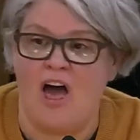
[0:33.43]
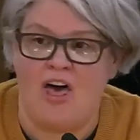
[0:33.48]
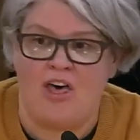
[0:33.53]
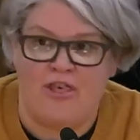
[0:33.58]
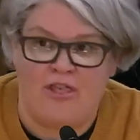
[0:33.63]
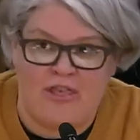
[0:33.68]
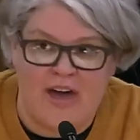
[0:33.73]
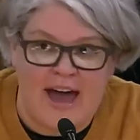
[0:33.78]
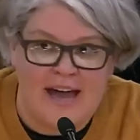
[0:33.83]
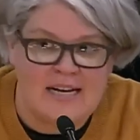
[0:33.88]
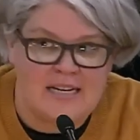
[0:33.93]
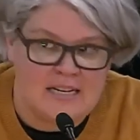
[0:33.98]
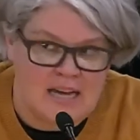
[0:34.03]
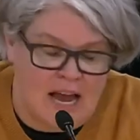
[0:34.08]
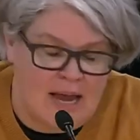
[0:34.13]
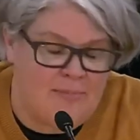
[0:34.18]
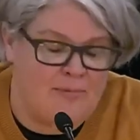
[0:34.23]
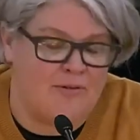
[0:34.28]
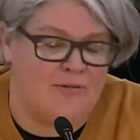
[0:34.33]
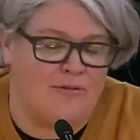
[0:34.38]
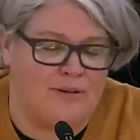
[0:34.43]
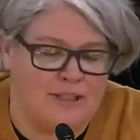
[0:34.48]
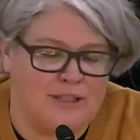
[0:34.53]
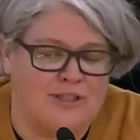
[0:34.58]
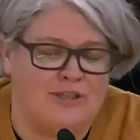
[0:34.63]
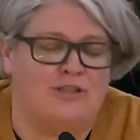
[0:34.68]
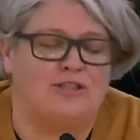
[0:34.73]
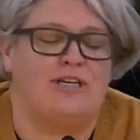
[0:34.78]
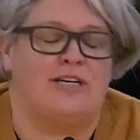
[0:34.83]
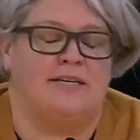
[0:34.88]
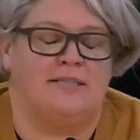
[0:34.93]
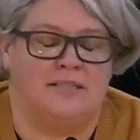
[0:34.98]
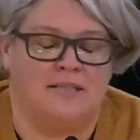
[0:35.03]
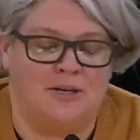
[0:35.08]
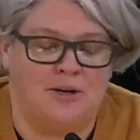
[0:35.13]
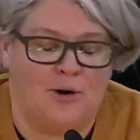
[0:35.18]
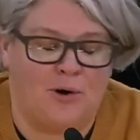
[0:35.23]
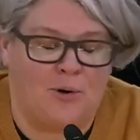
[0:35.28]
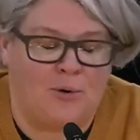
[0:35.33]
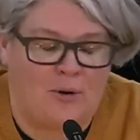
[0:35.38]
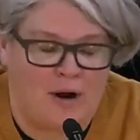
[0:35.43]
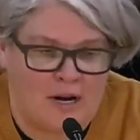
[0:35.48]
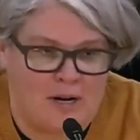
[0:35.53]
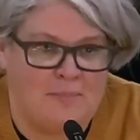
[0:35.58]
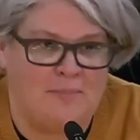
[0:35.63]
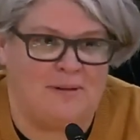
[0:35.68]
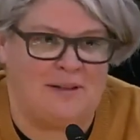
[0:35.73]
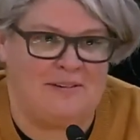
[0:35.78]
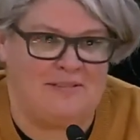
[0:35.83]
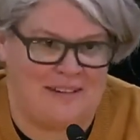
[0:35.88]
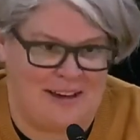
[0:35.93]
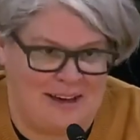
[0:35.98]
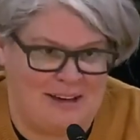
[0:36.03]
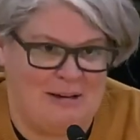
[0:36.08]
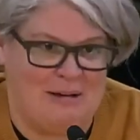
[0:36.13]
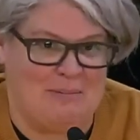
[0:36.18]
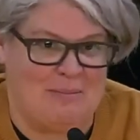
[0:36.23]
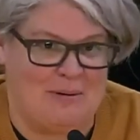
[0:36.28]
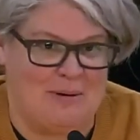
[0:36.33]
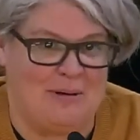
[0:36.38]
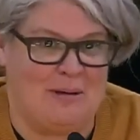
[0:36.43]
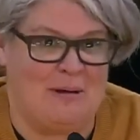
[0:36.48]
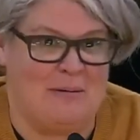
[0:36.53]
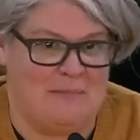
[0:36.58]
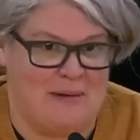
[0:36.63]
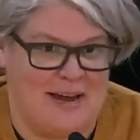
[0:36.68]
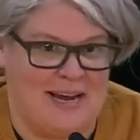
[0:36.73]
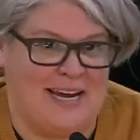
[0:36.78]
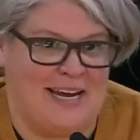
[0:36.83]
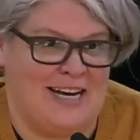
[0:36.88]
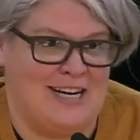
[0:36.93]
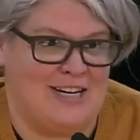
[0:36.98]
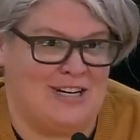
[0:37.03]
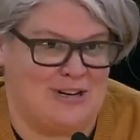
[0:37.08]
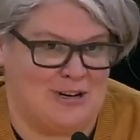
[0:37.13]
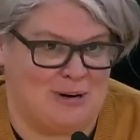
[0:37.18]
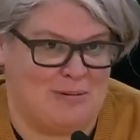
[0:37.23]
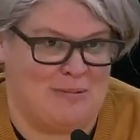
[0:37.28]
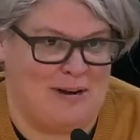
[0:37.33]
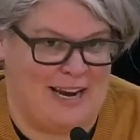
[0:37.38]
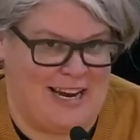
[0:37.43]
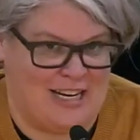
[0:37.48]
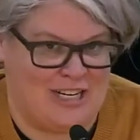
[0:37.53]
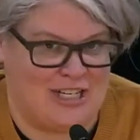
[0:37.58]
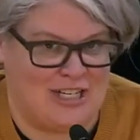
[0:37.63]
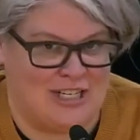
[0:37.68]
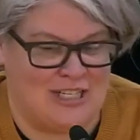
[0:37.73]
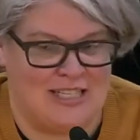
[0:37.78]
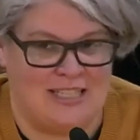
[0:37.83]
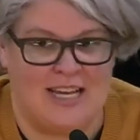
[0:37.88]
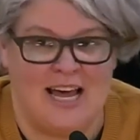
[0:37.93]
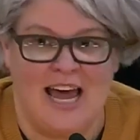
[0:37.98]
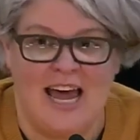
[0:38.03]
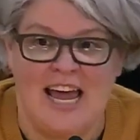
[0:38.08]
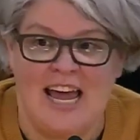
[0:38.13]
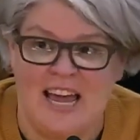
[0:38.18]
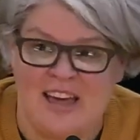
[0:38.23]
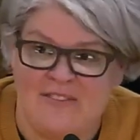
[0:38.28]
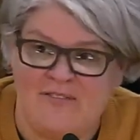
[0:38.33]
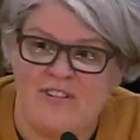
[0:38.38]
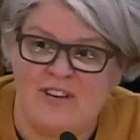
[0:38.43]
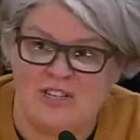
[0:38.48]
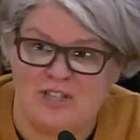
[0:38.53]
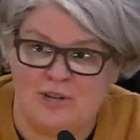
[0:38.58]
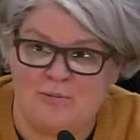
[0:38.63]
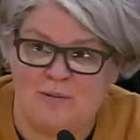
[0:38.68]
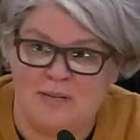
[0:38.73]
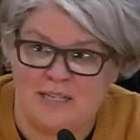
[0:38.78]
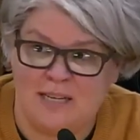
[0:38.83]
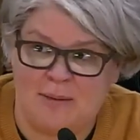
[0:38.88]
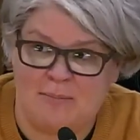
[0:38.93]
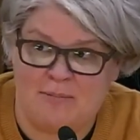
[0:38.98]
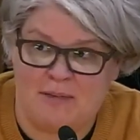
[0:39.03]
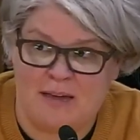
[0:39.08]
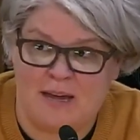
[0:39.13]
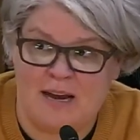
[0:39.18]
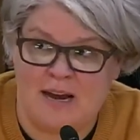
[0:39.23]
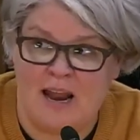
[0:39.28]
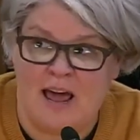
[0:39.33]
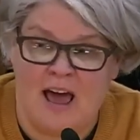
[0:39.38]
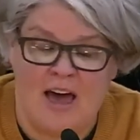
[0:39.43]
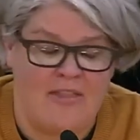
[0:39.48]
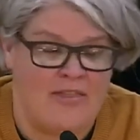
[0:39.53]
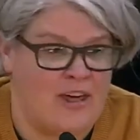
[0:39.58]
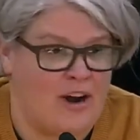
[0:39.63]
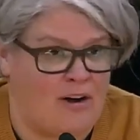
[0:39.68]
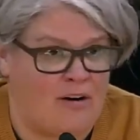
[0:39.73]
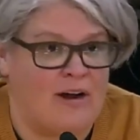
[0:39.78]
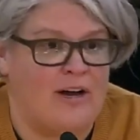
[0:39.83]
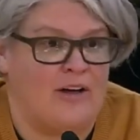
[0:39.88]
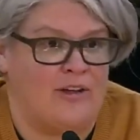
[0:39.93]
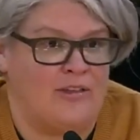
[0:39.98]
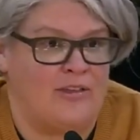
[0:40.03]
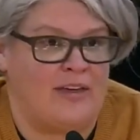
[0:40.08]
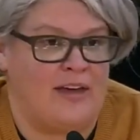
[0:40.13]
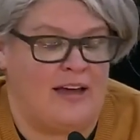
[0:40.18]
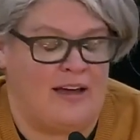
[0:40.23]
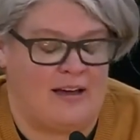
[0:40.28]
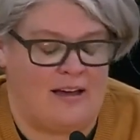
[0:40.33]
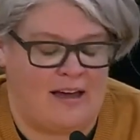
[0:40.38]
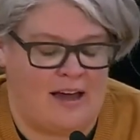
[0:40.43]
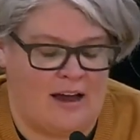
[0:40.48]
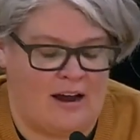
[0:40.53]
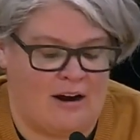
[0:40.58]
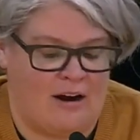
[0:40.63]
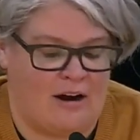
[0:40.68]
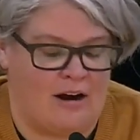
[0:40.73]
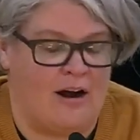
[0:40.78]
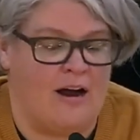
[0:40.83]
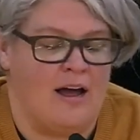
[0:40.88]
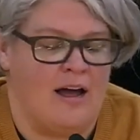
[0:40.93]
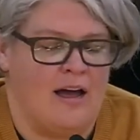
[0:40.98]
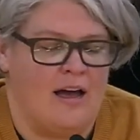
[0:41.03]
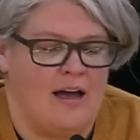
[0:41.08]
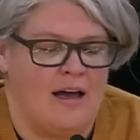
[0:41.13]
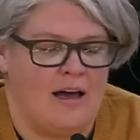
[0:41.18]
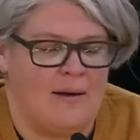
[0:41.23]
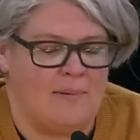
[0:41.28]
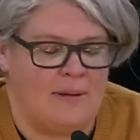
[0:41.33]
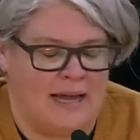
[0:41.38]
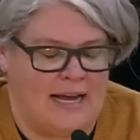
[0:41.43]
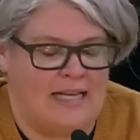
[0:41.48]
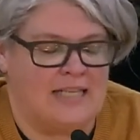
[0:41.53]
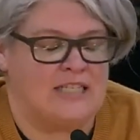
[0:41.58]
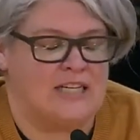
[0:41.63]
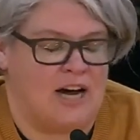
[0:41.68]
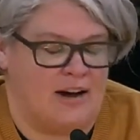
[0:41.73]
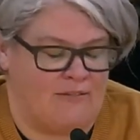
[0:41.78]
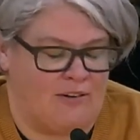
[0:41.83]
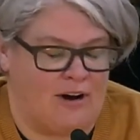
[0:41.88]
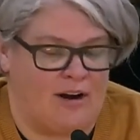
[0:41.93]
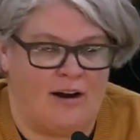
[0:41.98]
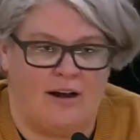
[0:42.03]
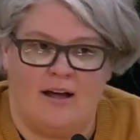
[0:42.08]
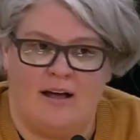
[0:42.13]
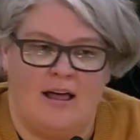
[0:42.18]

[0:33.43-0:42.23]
That type of research is incredibly valuable in making determinations if it should be something that our health care plans cover.